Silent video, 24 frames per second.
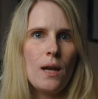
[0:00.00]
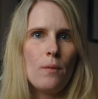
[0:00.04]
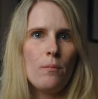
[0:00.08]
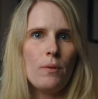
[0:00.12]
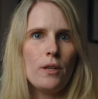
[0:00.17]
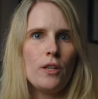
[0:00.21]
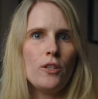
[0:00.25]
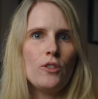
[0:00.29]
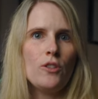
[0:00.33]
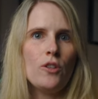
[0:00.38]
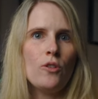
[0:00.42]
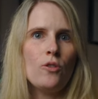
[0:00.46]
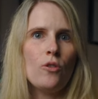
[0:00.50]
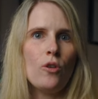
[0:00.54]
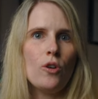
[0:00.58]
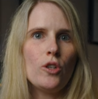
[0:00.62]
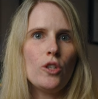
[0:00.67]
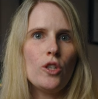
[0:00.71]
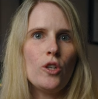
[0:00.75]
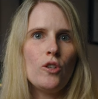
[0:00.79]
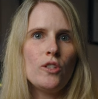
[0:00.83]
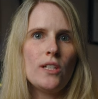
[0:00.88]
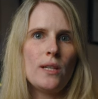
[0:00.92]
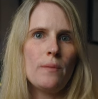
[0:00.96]
but you do not
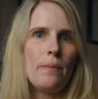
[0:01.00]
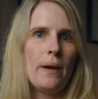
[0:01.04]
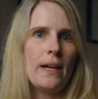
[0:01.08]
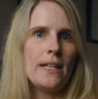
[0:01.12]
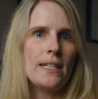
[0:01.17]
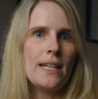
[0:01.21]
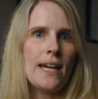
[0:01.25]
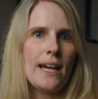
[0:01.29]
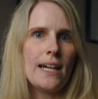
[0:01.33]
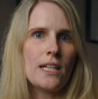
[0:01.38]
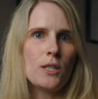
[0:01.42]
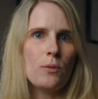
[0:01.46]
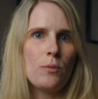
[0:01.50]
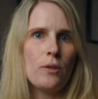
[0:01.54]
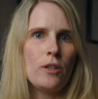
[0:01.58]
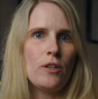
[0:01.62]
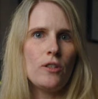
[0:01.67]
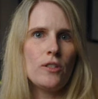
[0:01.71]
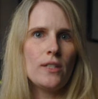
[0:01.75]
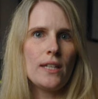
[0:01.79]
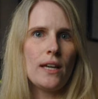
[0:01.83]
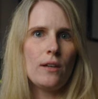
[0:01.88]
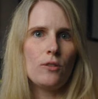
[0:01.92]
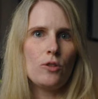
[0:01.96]
usually pay tax when
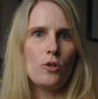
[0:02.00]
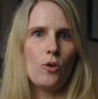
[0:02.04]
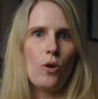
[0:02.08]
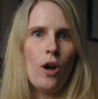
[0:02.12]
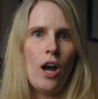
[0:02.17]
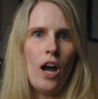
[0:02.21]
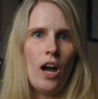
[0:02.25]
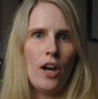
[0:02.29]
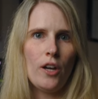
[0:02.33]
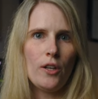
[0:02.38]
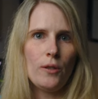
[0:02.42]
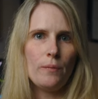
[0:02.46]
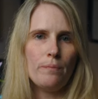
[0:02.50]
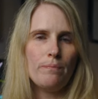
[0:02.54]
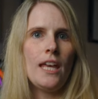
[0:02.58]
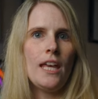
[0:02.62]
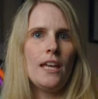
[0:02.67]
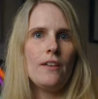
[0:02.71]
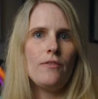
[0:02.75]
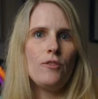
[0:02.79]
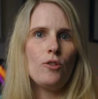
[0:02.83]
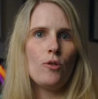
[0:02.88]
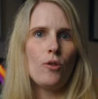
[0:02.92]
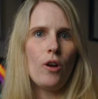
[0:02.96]
you sell your home.
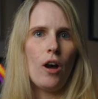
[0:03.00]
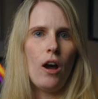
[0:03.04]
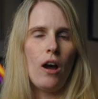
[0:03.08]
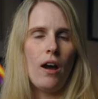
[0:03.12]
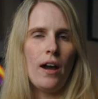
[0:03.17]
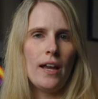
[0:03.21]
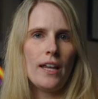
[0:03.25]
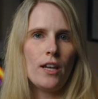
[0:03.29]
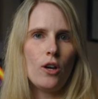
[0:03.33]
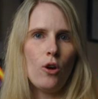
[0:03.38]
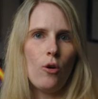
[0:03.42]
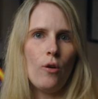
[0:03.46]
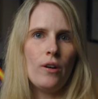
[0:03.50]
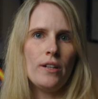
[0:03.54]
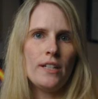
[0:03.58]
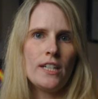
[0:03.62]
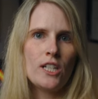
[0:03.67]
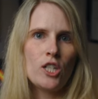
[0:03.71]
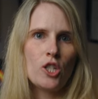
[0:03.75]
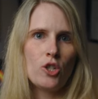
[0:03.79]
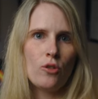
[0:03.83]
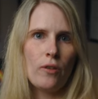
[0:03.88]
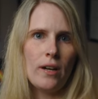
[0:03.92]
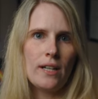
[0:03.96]
If you're a higher or
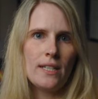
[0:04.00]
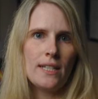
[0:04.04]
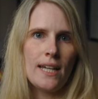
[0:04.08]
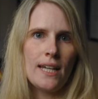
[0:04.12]
additional rate